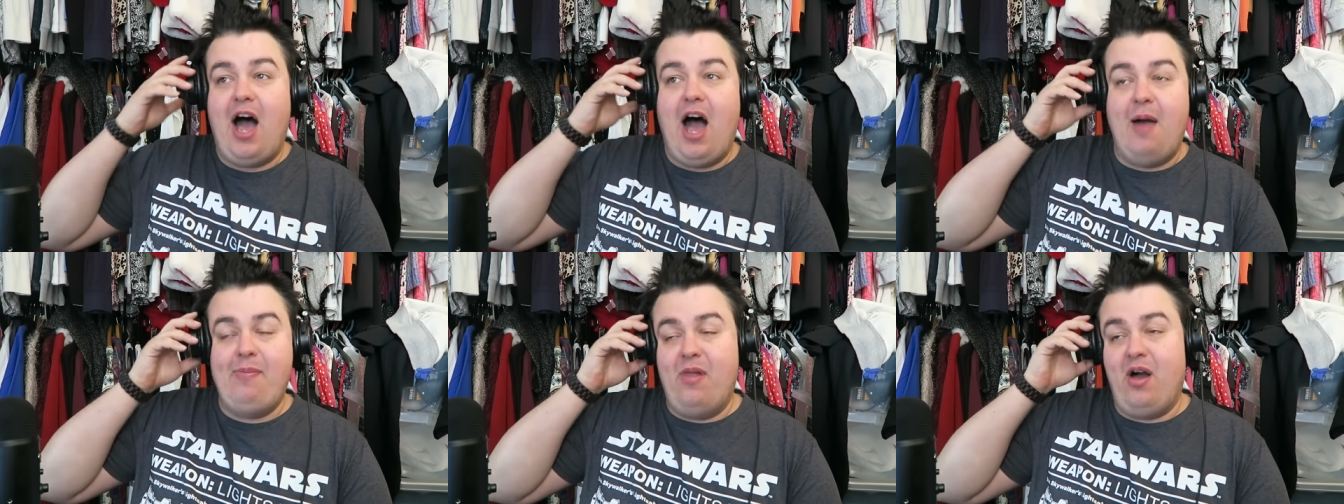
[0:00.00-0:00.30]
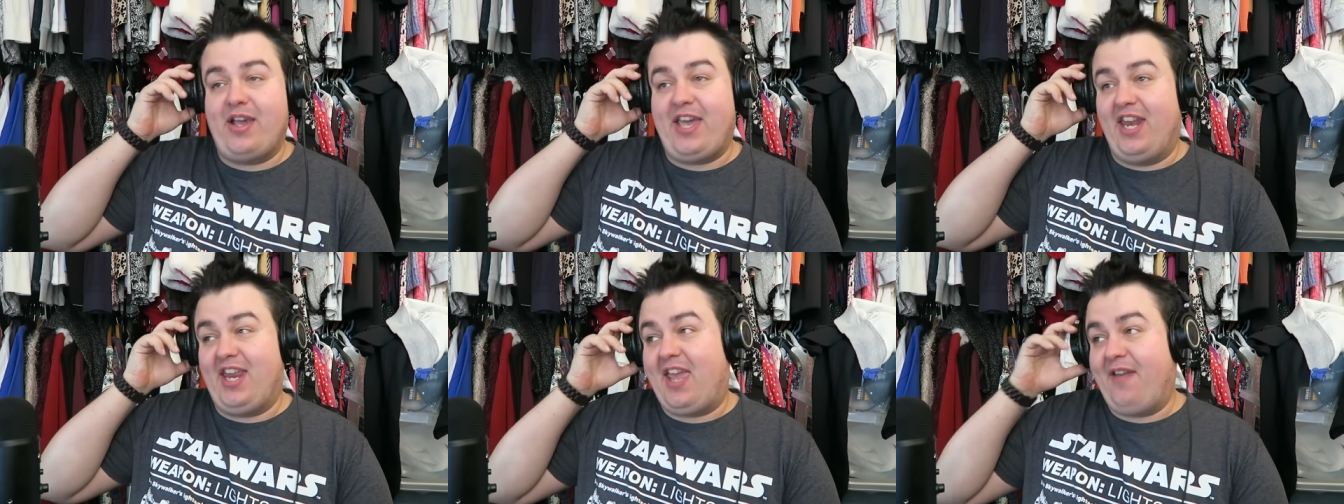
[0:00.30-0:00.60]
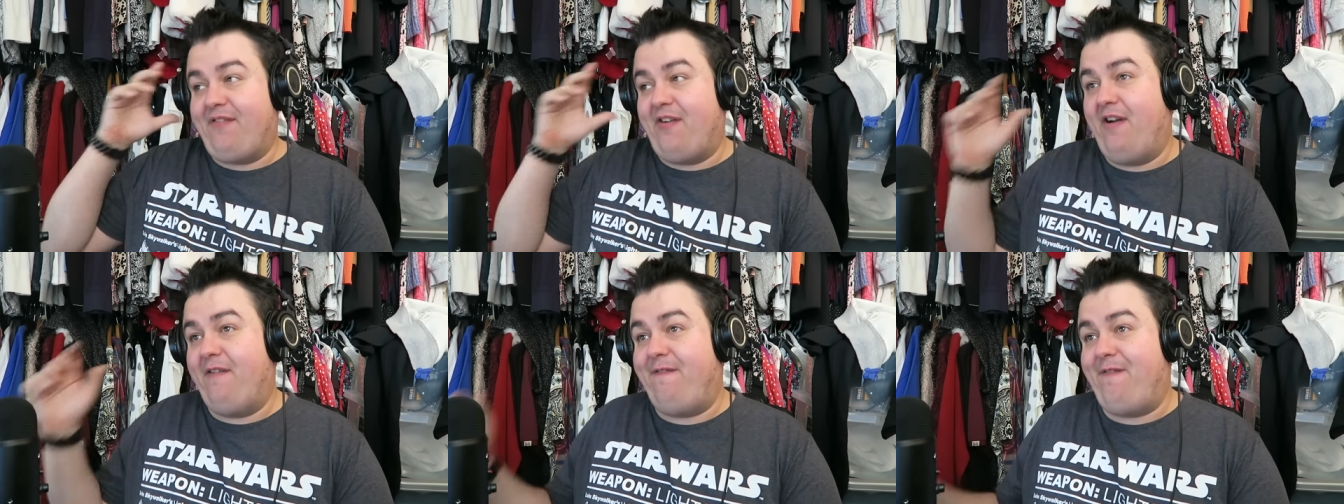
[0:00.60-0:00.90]
I'm not going to
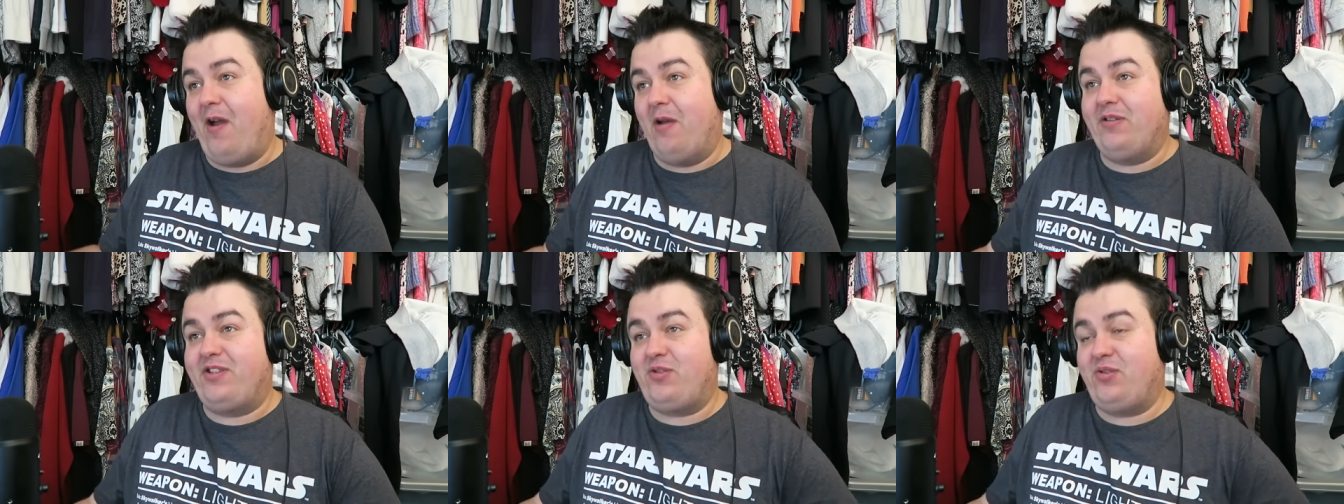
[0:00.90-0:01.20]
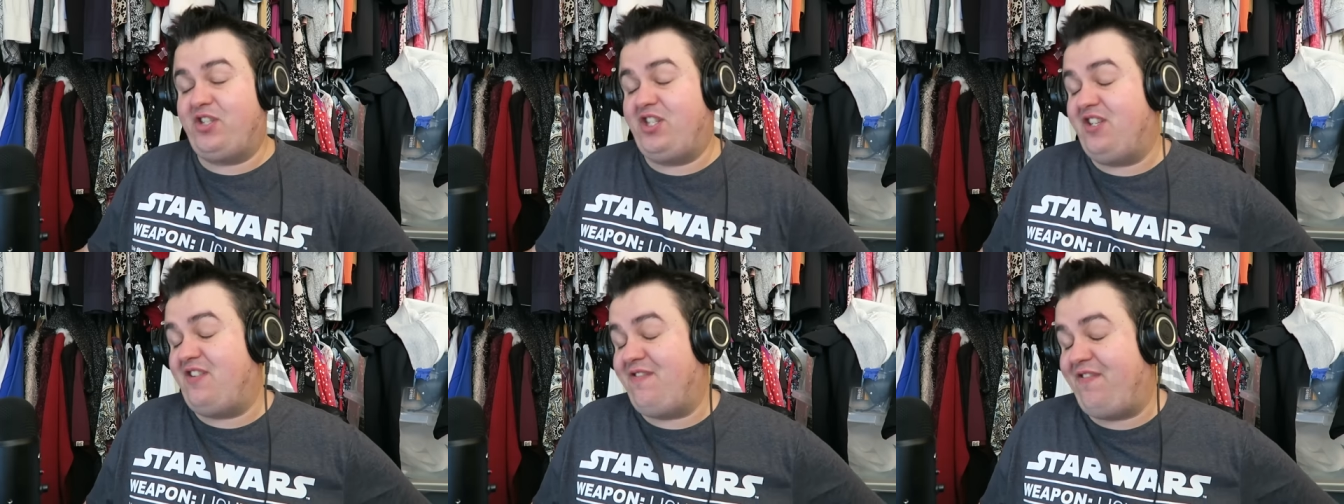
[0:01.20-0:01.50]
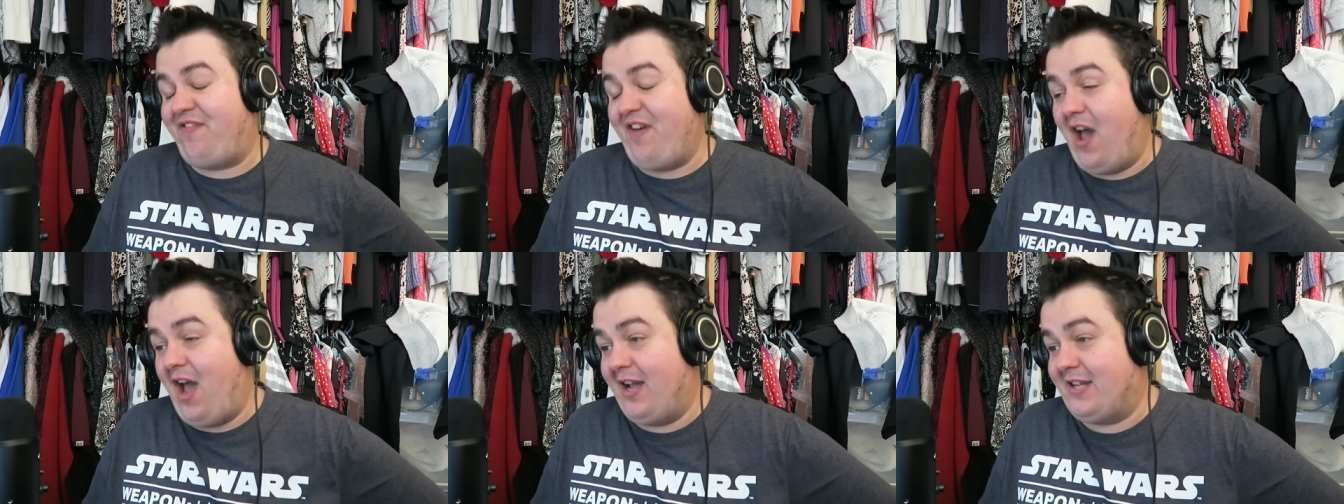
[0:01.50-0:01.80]
give her a phone till she's
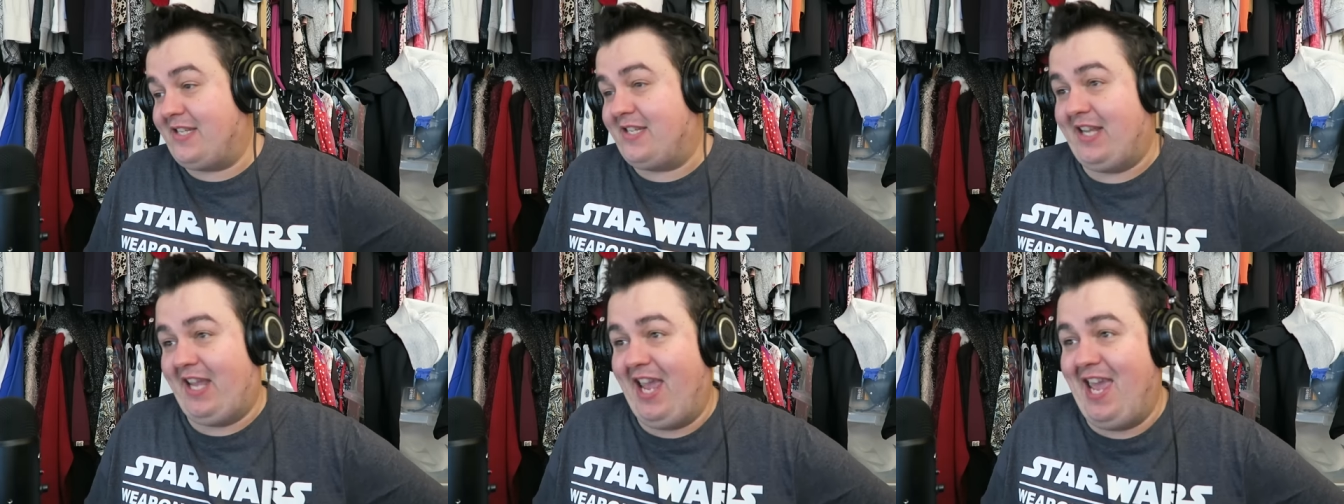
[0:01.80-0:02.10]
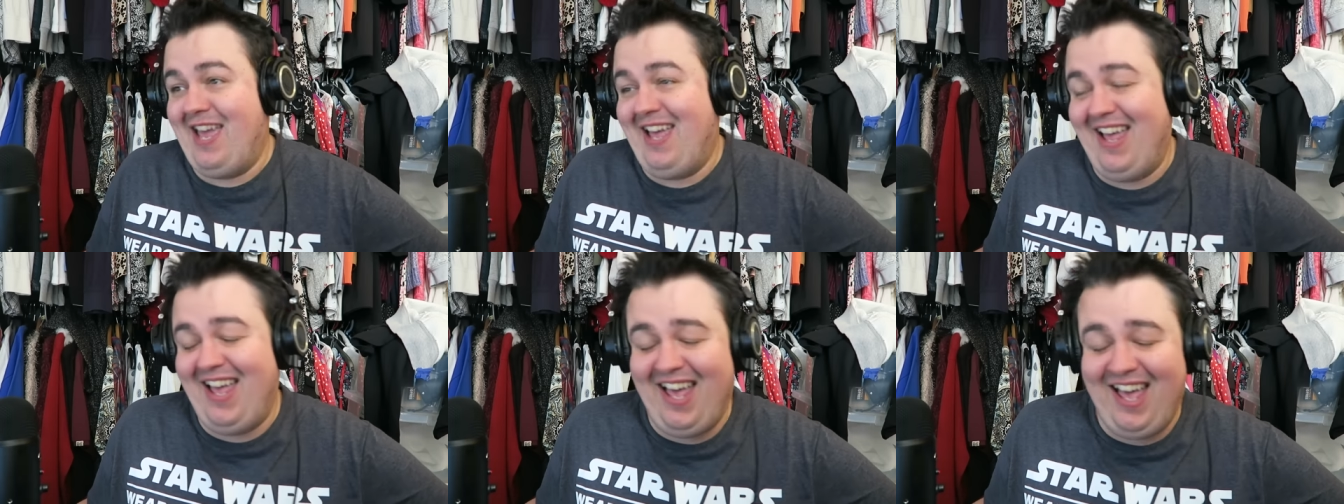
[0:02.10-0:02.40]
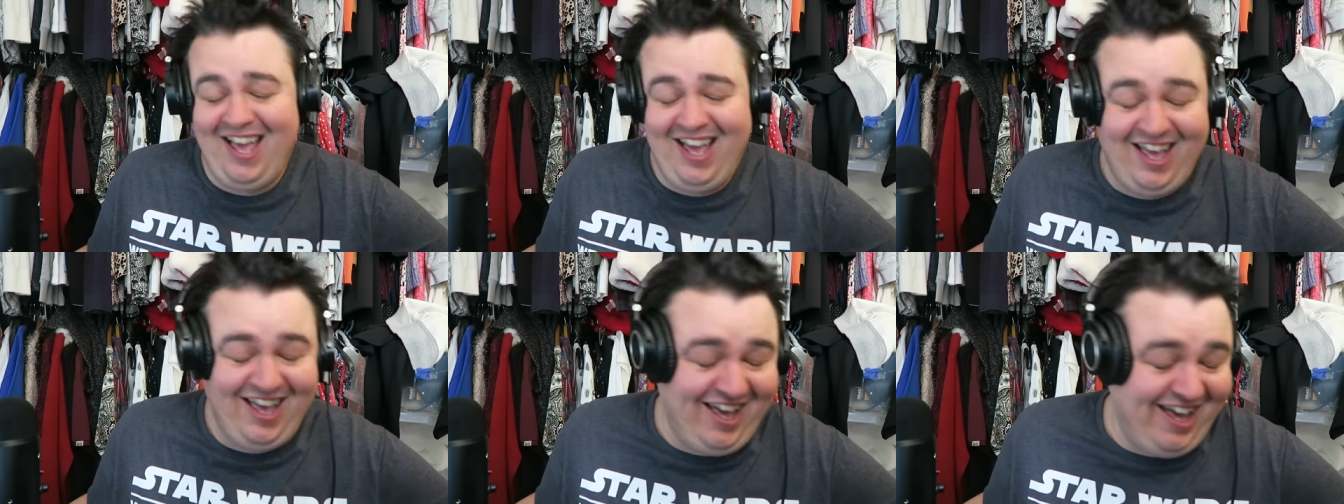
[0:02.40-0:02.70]
thirty.
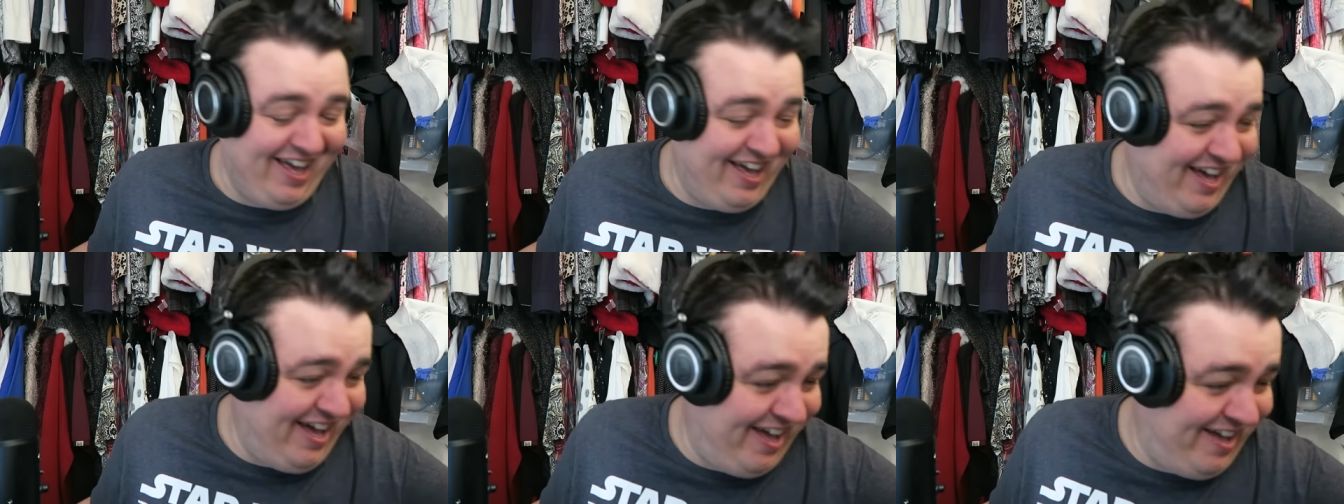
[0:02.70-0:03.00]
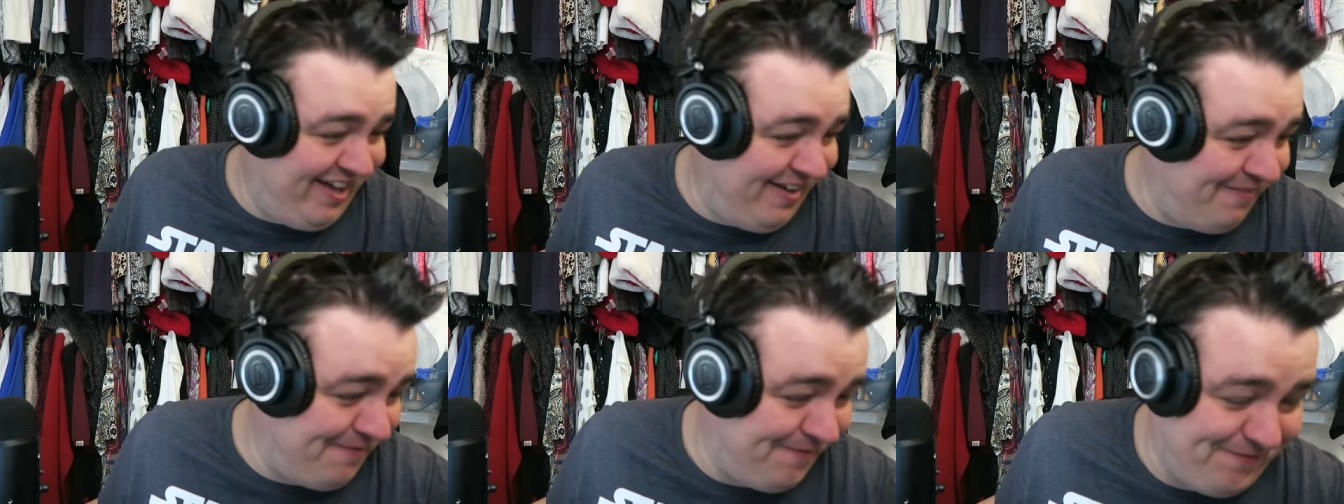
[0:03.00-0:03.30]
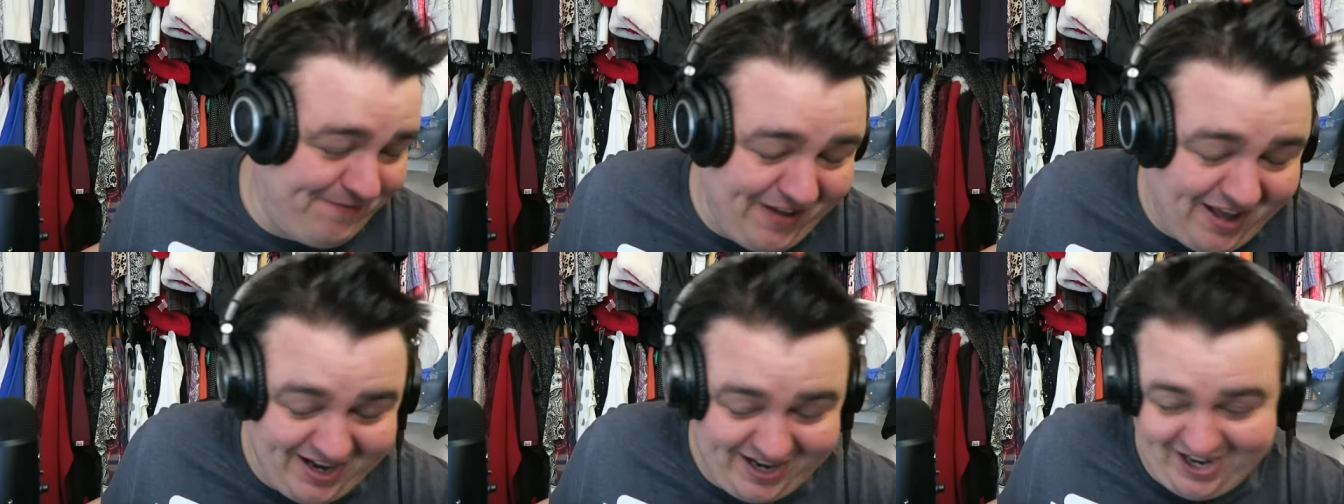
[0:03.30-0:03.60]

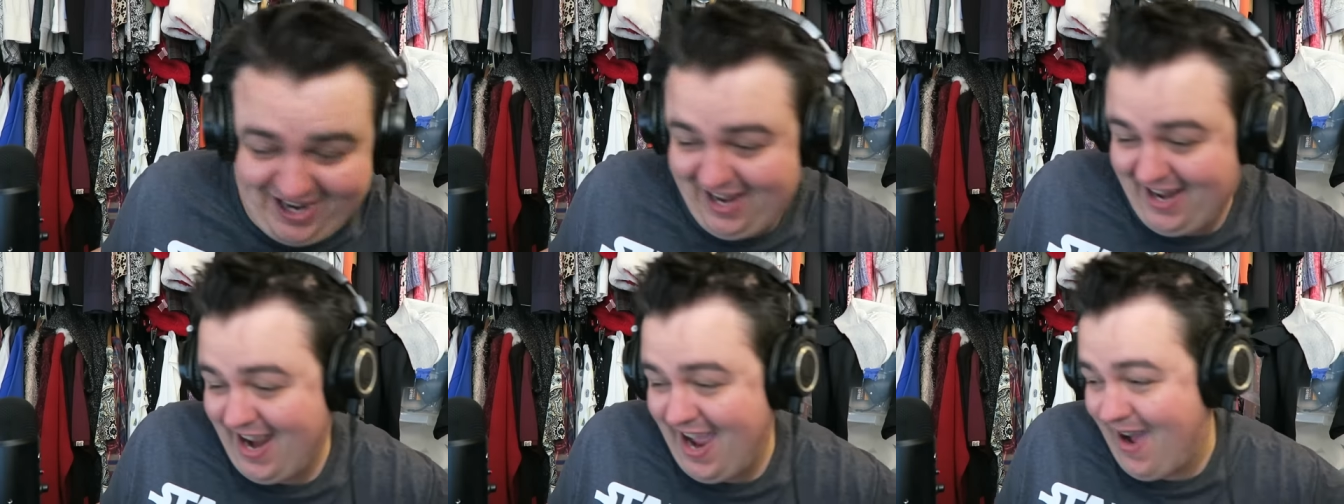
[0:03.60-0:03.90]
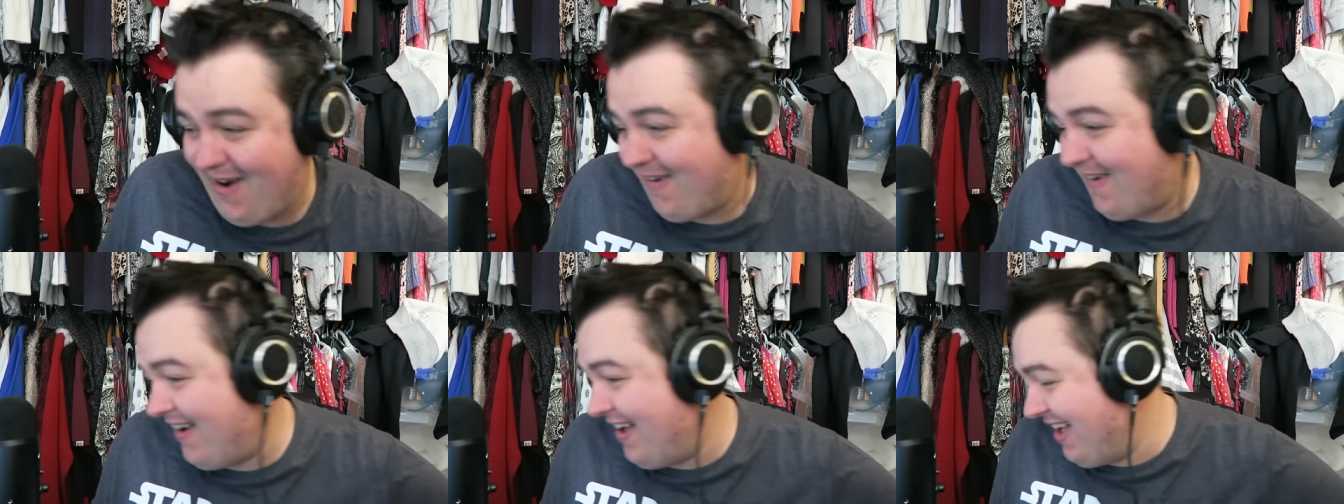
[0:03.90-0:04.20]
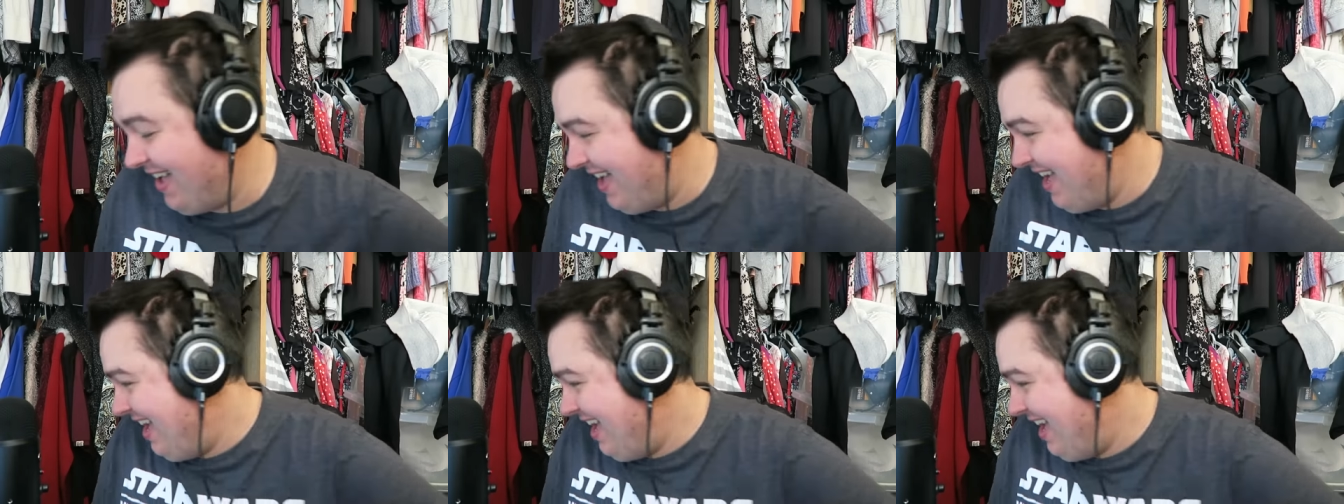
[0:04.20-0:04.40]
Fucking hell.